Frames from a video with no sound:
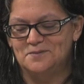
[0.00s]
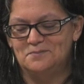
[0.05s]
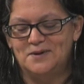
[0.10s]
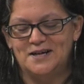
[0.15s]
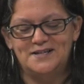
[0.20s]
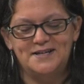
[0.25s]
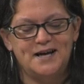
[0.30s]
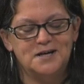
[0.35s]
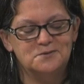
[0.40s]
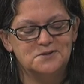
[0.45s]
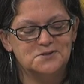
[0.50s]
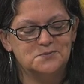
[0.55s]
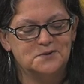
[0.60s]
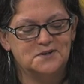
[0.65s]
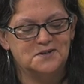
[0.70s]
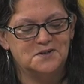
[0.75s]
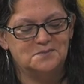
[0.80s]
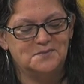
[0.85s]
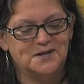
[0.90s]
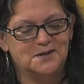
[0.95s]
Yeah. My dad was
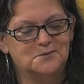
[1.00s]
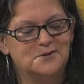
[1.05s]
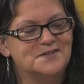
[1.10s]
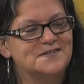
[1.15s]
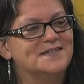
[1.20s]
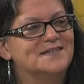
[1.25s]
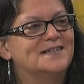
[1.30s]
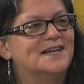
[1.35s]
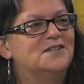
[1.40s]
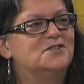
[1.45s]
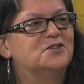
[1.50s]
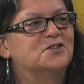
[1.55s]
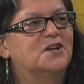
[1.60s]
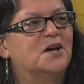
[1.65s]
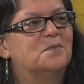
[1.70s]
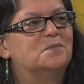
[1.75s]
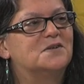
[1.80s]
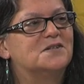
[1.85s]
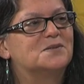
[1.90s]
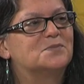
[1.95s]
one of the main reasons I took
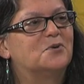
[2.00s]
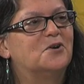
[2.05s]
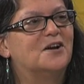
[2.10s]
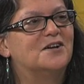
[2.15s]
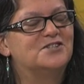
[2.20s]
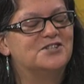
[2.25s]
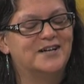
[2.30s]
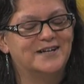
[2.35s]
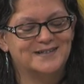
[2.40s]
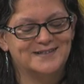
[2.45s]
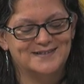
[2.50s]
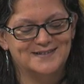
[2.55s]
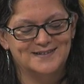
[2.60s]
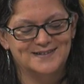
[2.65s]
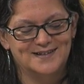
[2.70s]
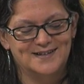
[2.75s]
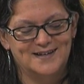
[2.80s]
up this project.